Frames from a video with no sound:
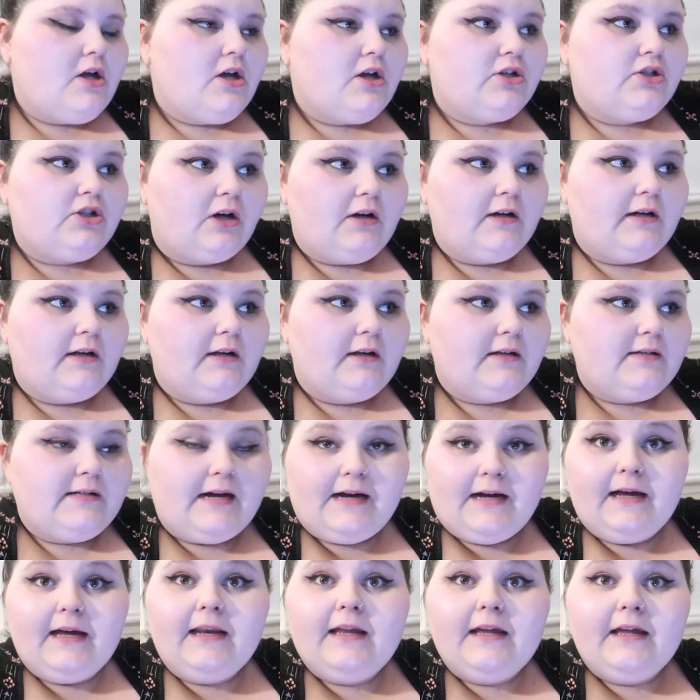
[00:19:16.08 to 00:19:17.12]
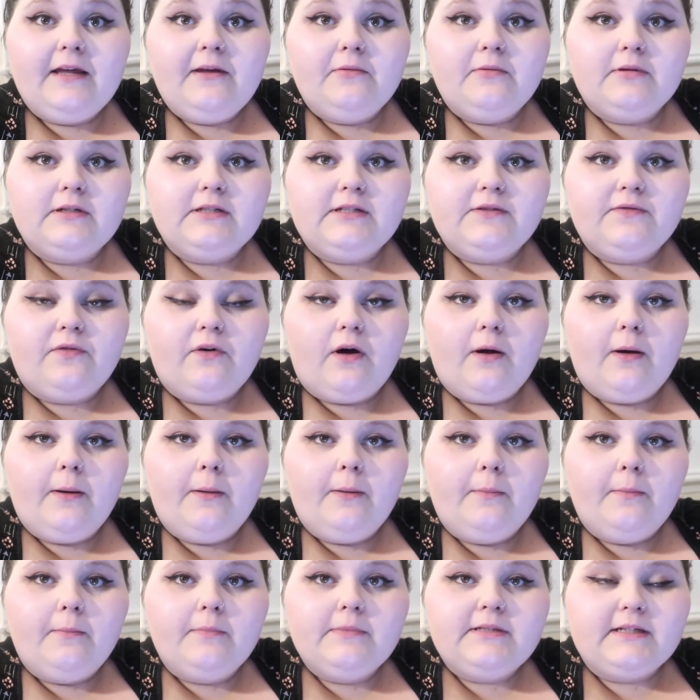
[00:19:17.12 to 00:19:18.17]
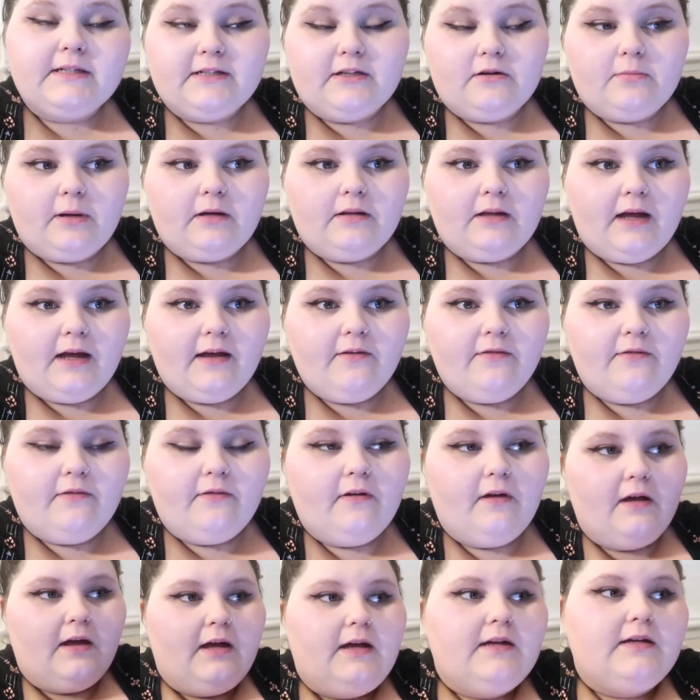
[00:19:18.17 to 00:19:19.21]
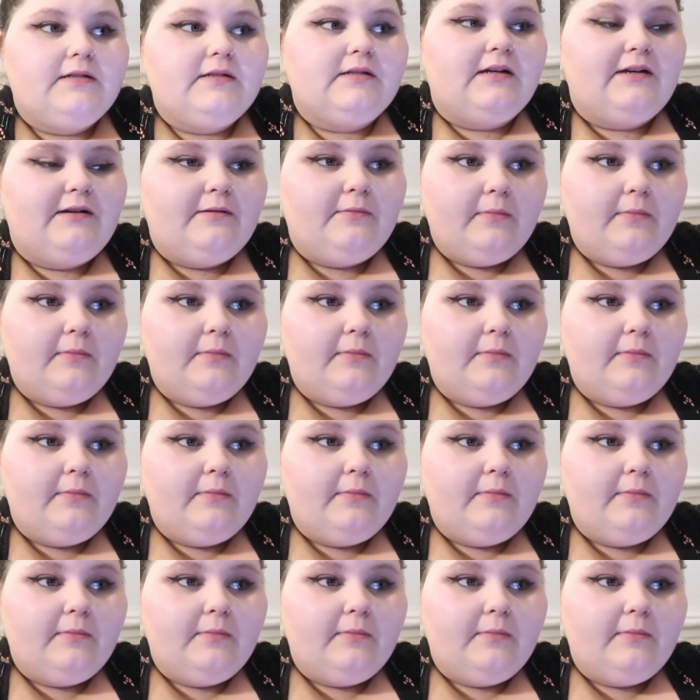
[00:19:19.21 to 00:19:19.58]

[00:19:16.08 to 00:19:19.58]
Sean died. He was from 600 Pound Life, and